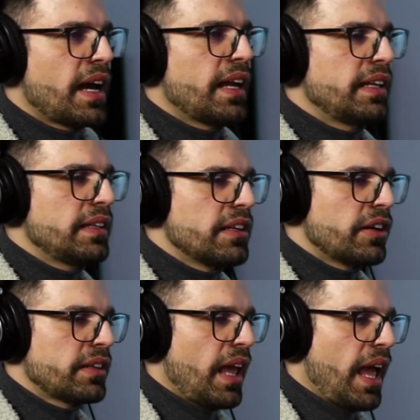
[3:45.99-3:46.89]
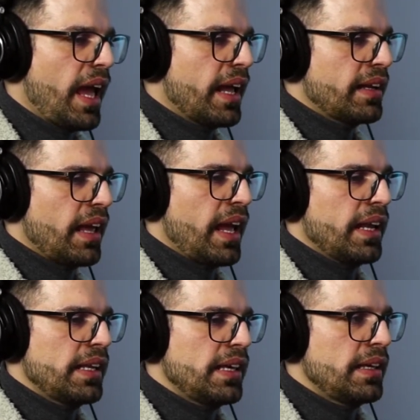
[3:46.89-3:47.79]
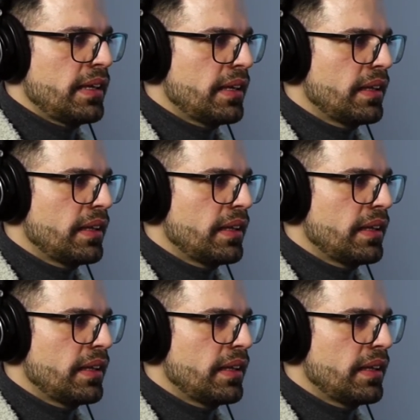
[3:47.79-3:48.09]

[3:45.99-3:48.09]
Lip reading: I did not add any